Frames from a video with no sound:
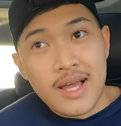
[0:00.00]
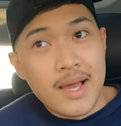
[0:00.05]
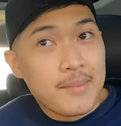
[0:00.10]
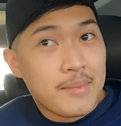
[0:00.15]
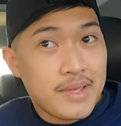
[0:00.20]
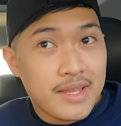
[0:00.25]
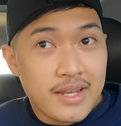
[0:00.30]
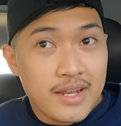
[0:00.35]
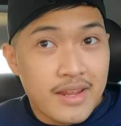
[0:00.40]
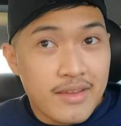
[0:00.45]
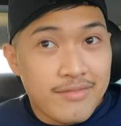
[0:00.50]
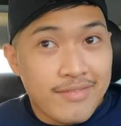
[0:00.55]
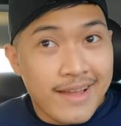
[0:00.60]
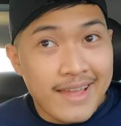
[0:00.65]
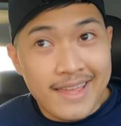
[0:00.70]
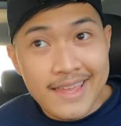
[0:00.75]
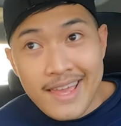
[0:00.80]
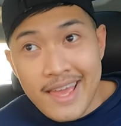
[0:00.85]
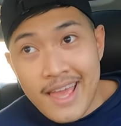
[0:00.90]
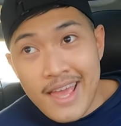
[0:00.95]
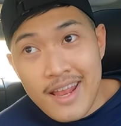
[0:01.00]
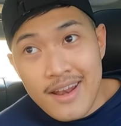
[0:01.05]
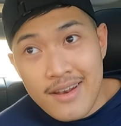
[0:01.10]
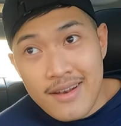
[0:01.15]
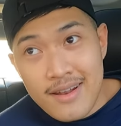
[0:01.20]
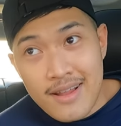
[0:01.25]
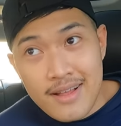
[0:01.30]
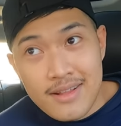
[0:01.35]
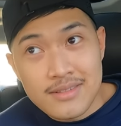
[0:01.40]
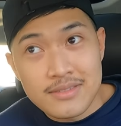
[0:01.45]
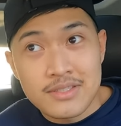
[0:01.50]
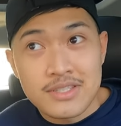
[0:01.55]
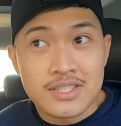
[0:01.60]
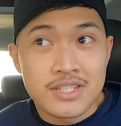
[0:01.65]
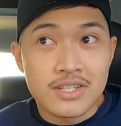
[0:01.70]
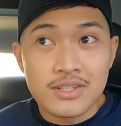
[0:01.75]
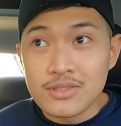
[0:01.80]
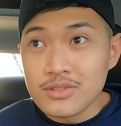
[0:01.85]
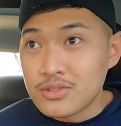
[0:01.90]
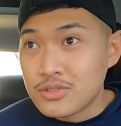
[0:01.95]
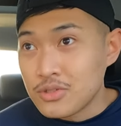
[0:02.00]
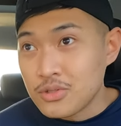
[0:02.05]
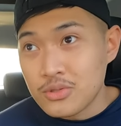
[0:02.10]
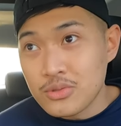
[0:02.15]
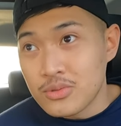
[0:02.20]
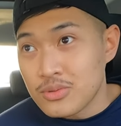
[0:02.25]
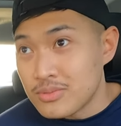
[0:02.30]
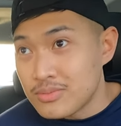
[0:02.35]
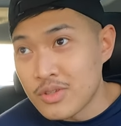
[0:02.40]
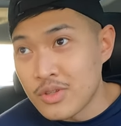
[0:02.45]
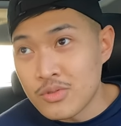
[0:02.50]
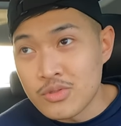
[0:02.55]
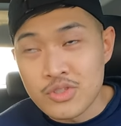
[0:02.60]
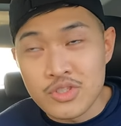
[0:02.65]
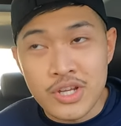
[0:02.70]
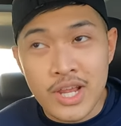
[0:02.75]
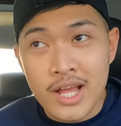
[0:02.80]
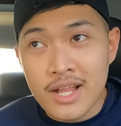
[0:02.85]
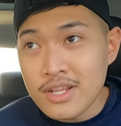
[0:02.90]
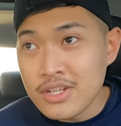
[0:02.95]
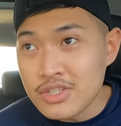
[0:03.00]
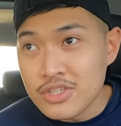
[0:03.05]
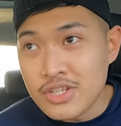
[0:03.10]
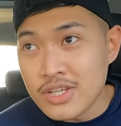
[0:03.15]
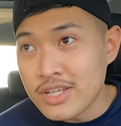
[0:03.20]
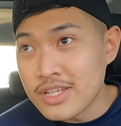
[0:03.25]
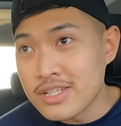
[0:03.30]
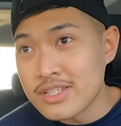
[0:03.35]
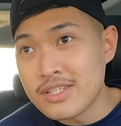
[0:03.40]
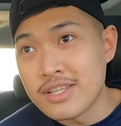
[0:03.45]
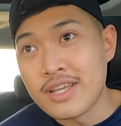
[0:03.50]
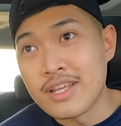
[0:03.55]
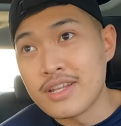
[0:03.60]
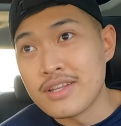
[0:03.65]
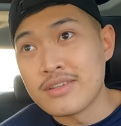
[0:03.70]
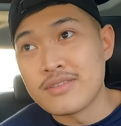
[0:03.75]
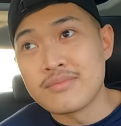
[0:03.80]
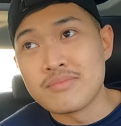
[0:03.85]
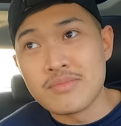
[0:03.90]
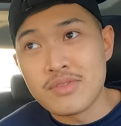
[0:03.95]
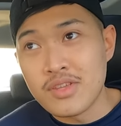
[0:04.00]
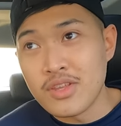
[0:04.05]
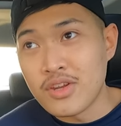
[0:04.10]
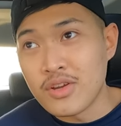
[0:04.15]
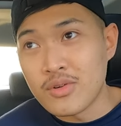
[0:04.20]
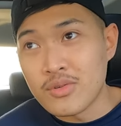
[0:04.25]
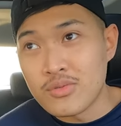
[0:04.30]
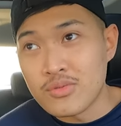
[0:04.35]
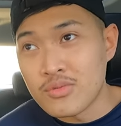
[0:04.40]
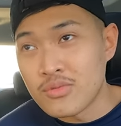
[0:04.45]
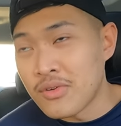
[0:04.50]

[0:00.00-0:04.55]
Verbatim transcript: I mean, if I can, I'll still do those challenges and, you know,